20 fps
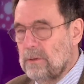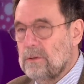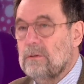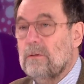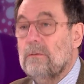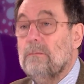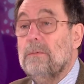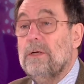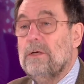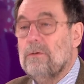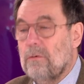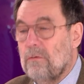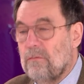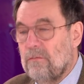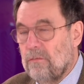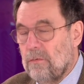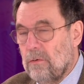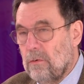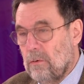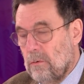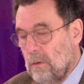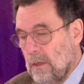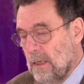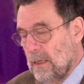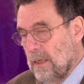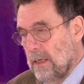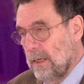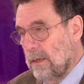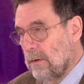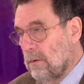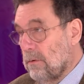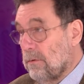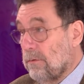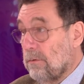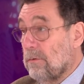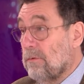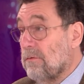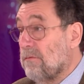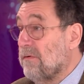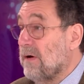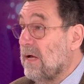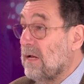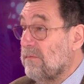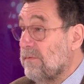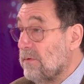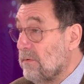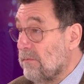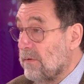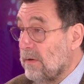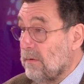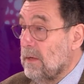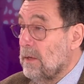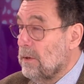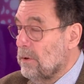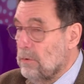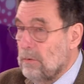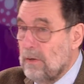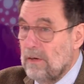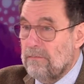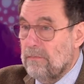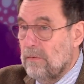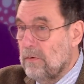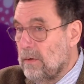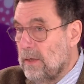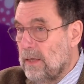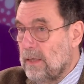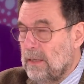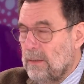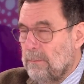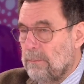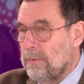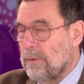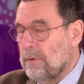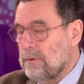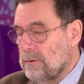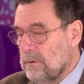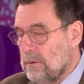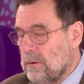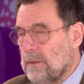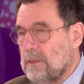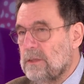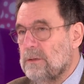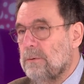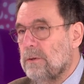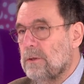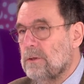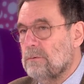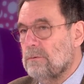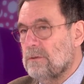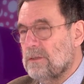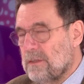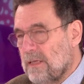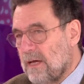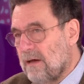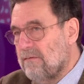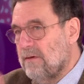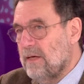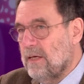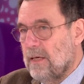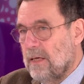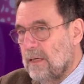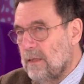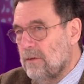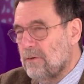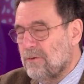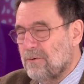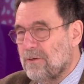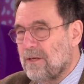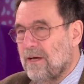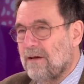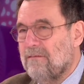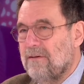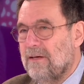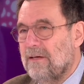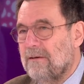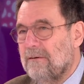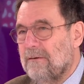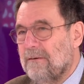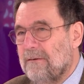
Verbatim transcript: with the Mitroflow, and also the valve in a valve. Do you have uh, any personal experience with TAVI into TAVI?